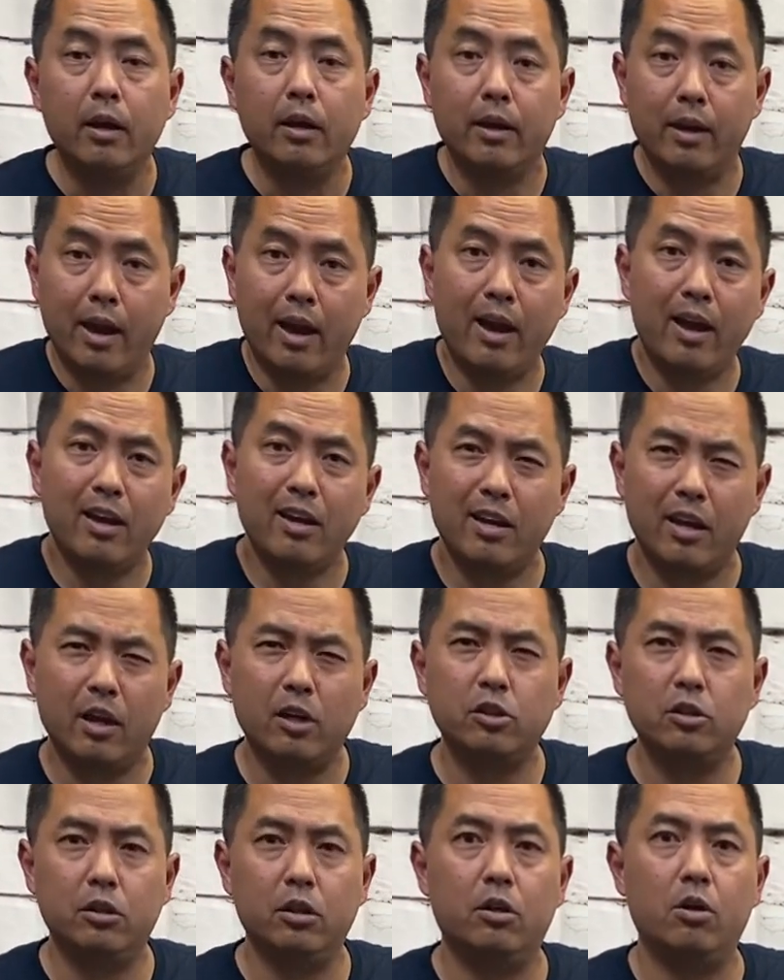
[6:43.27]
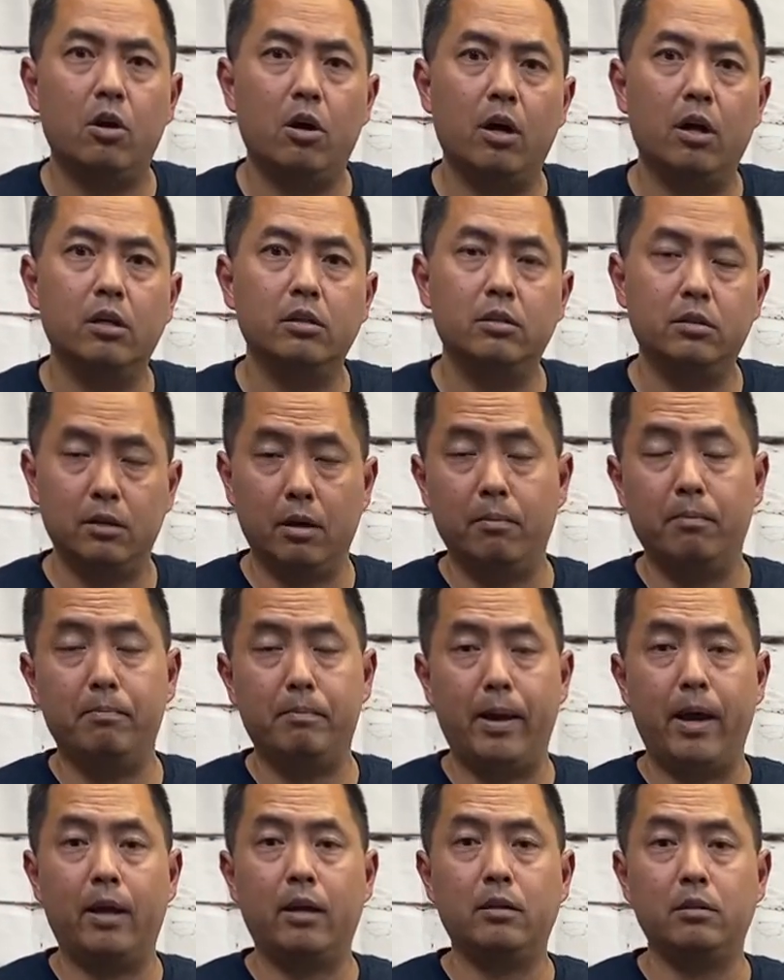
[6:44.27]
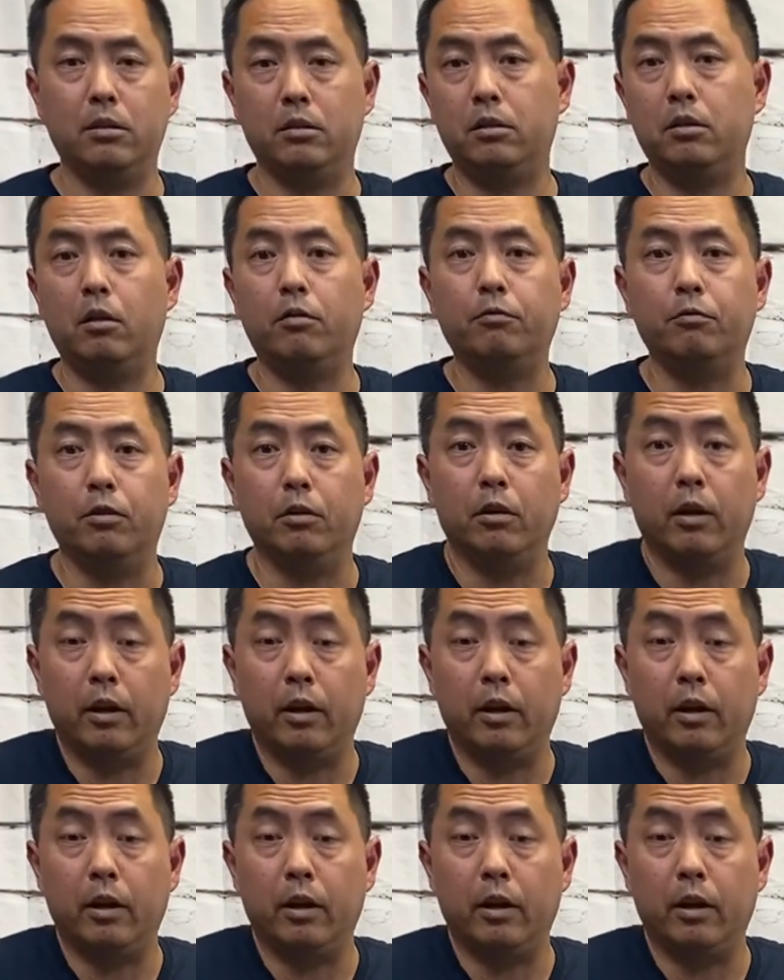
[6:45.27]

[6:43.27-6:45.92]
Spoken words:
can actually cause some back discomfort.